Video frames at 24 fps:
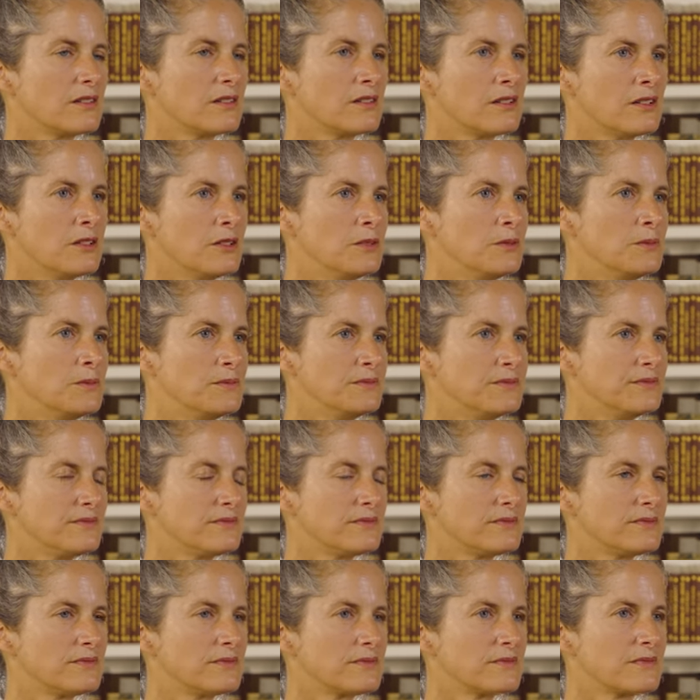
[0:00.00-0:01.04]
uh, um,
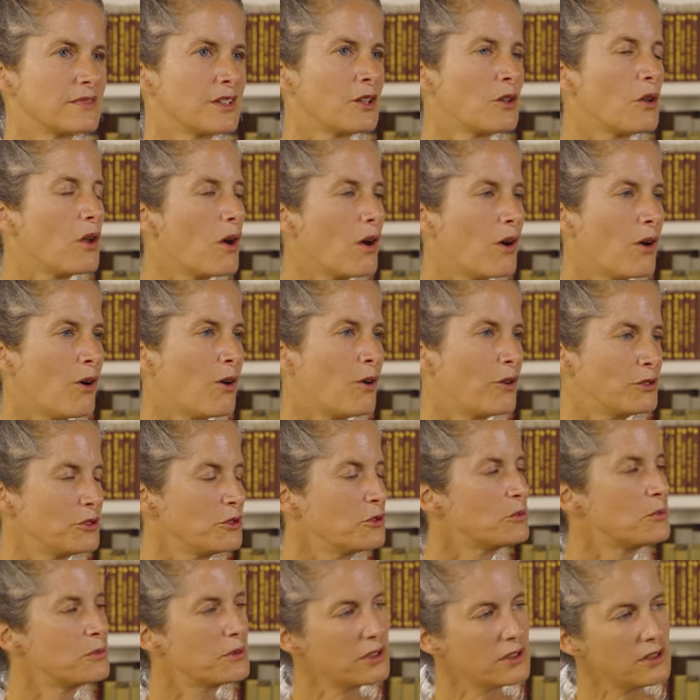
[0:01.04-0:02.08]
an
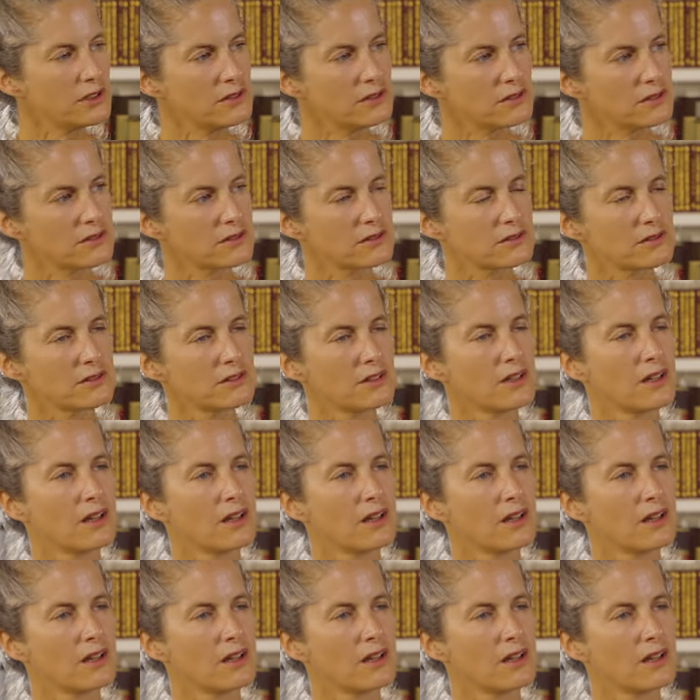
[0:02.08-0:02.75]
audio piece.